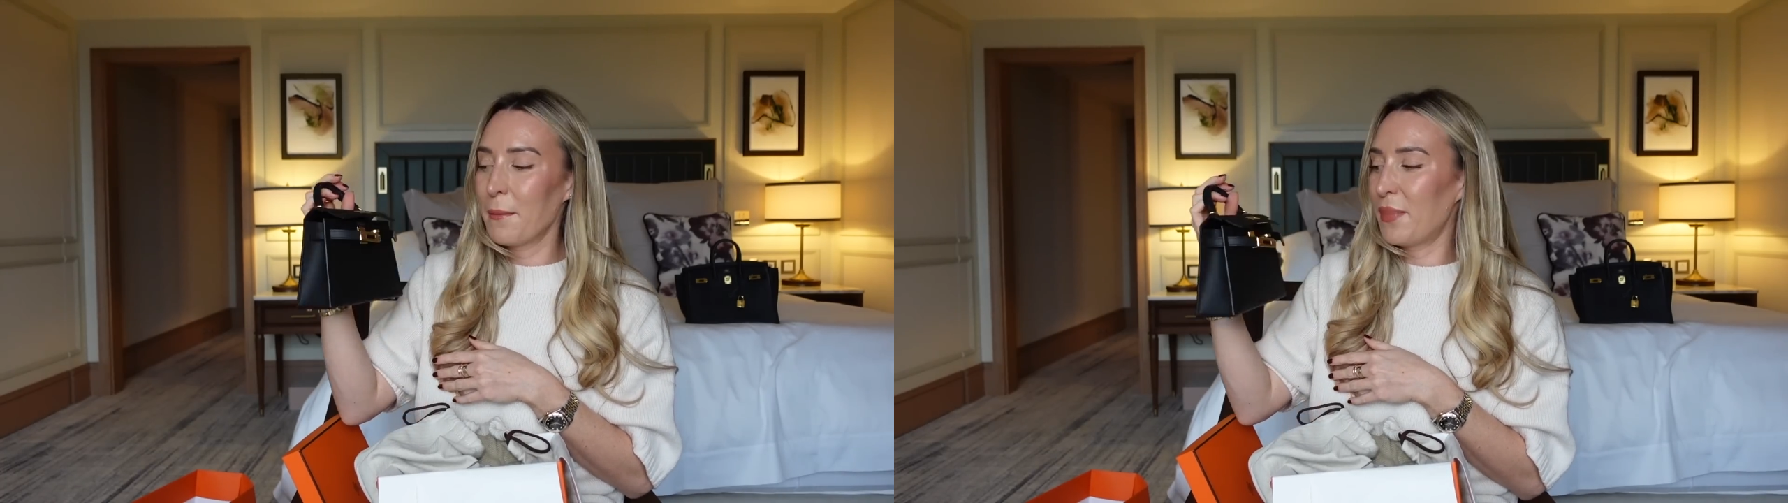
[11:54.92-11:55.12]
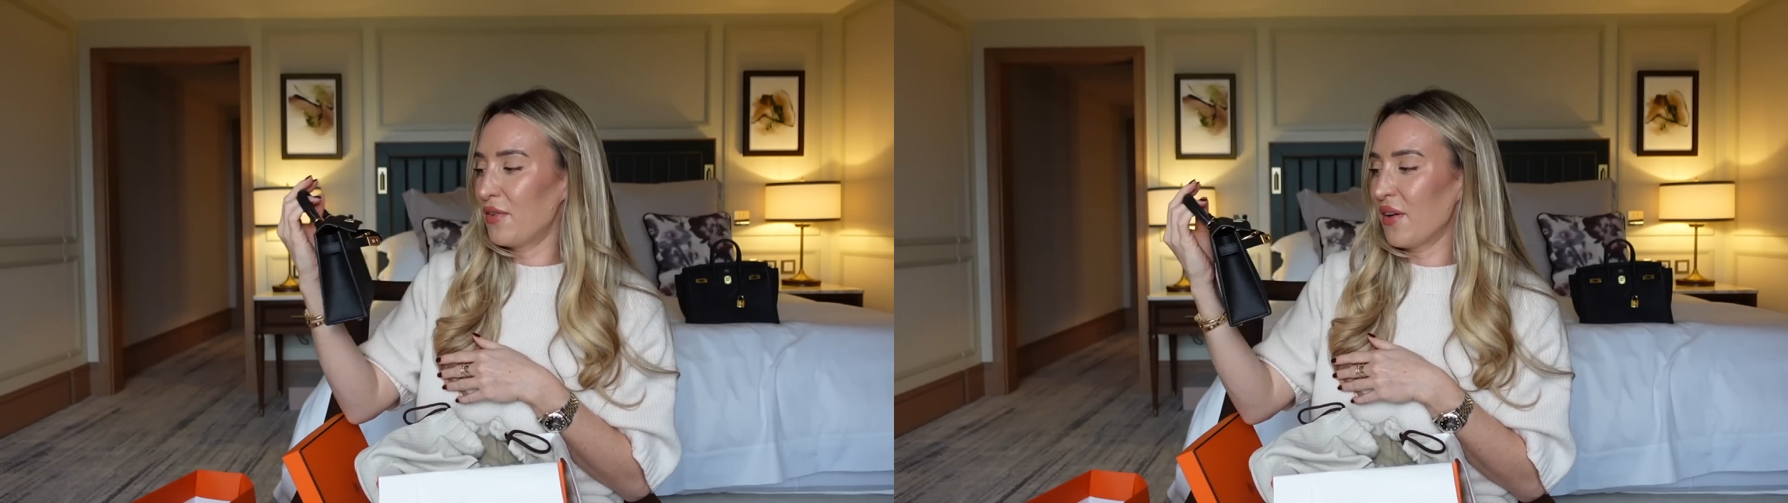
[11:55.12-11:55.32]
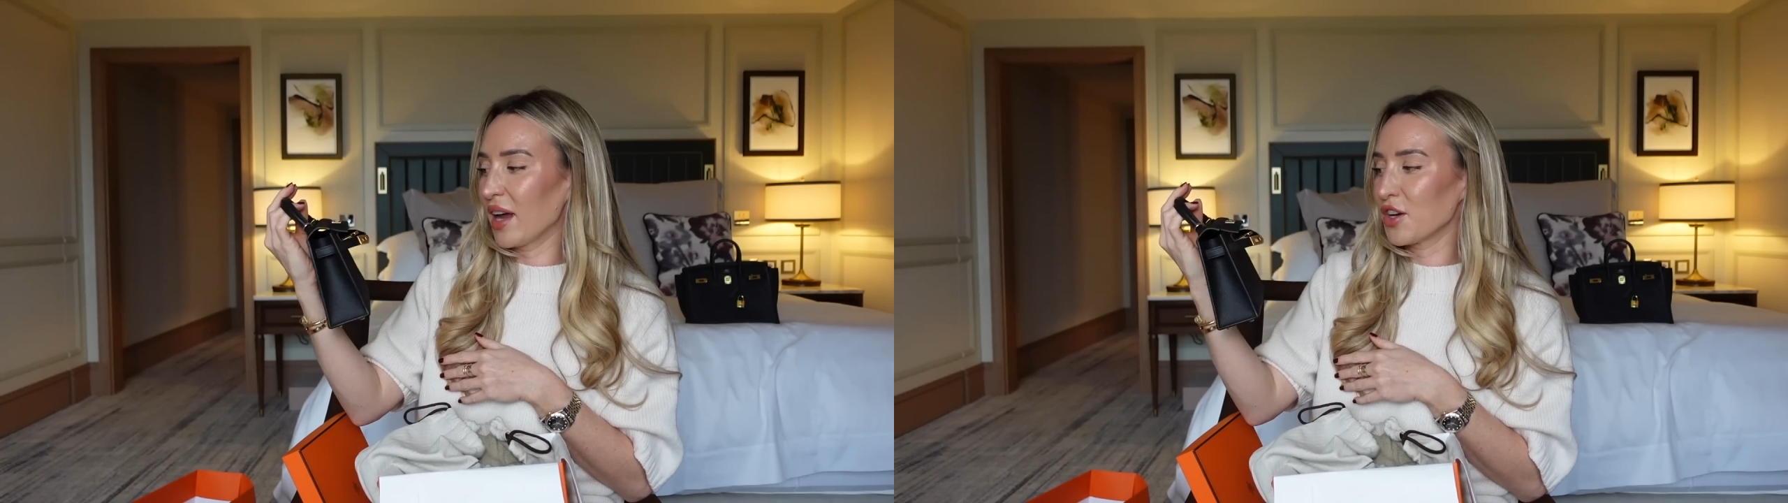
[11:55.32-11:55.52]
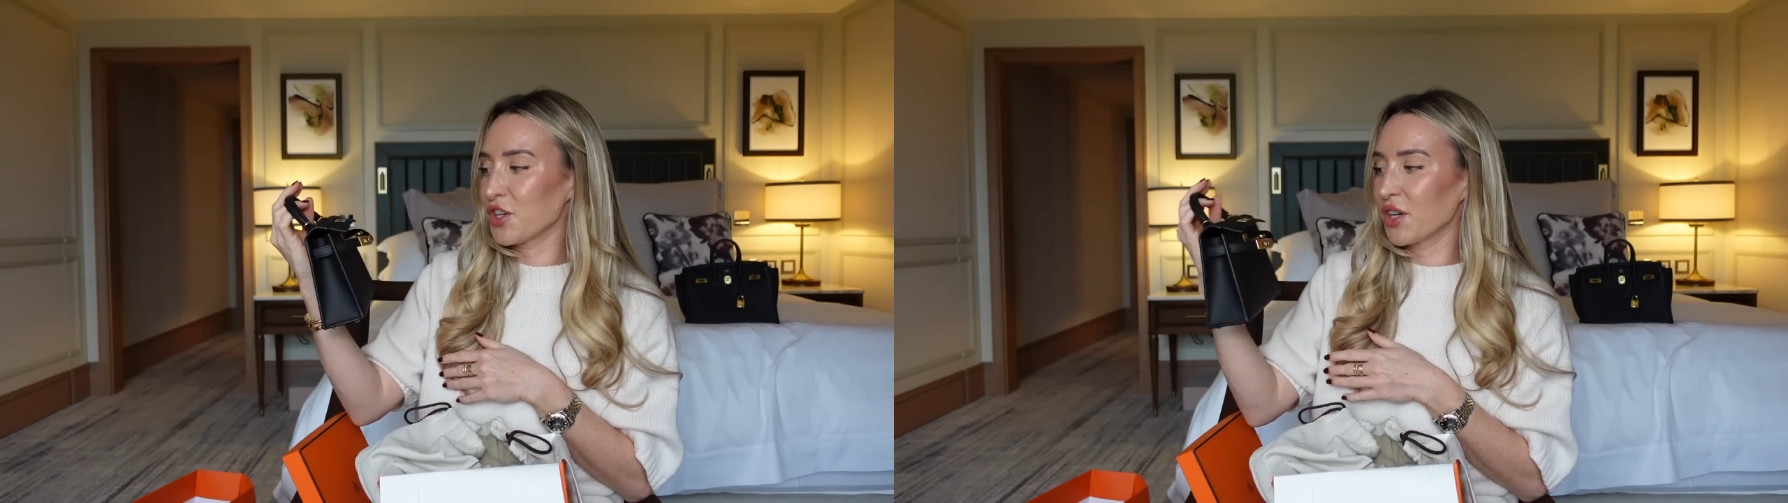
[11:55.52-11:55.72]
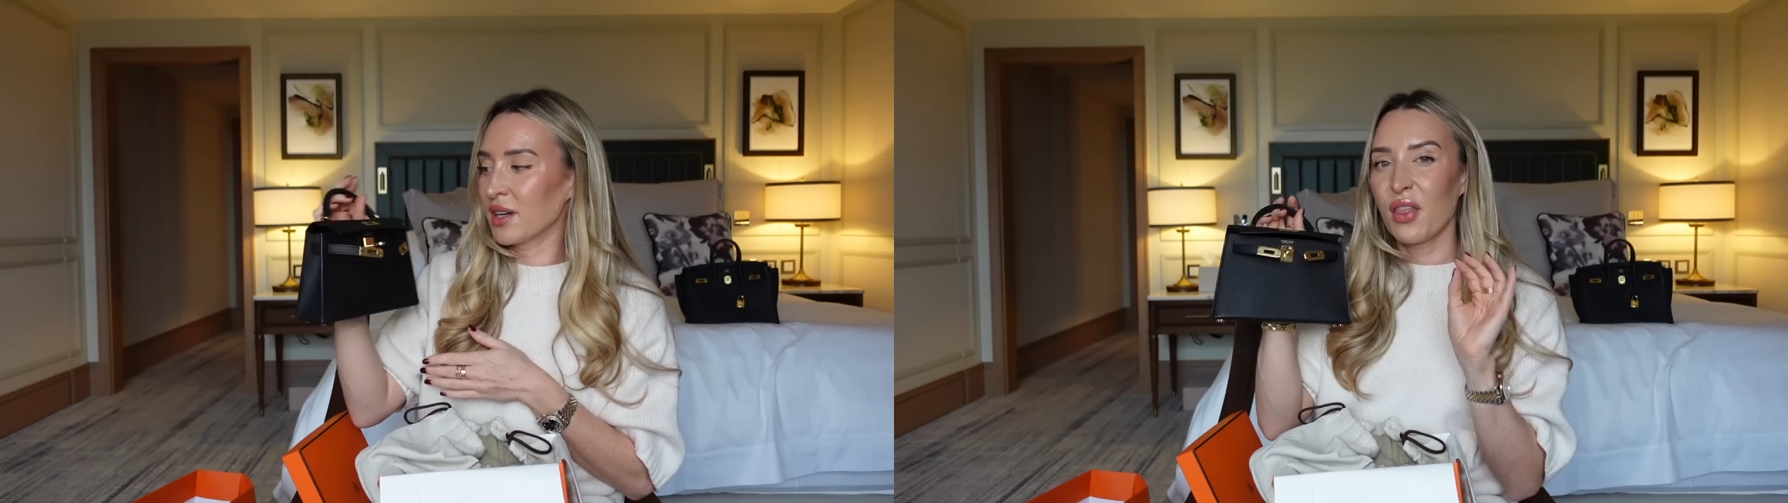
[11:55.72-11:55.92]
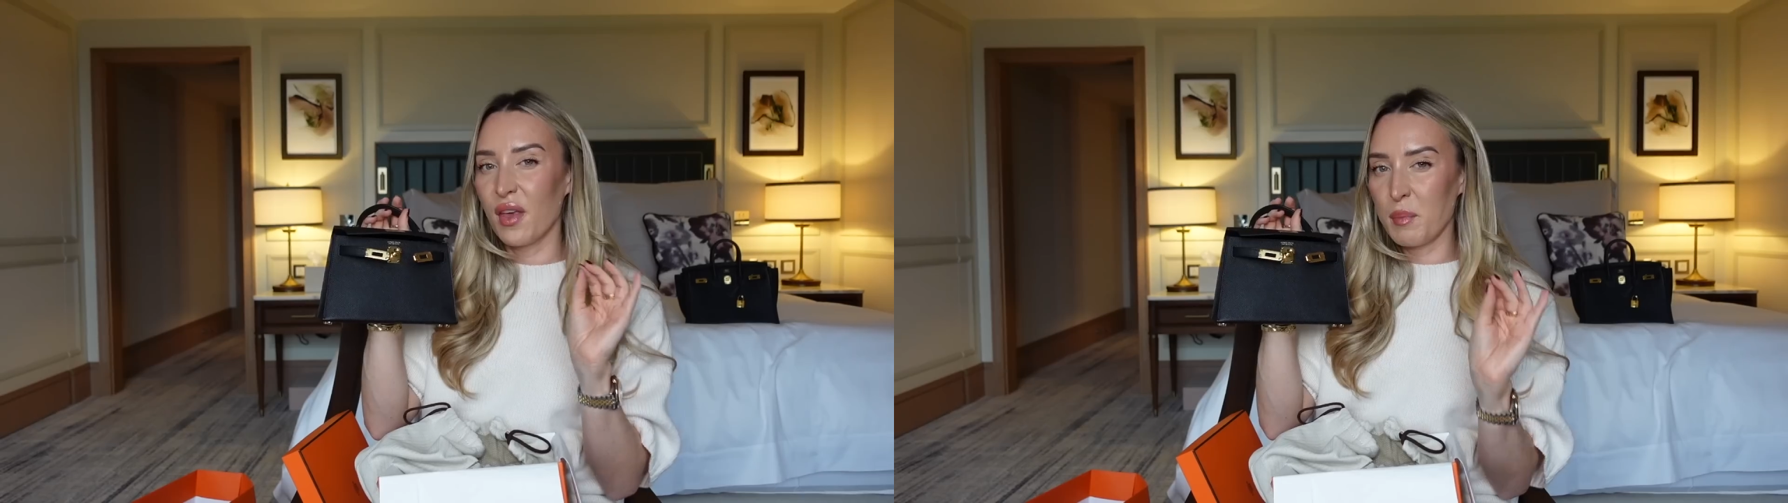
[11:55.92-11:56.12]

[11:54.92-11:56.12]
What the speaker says: perfection. The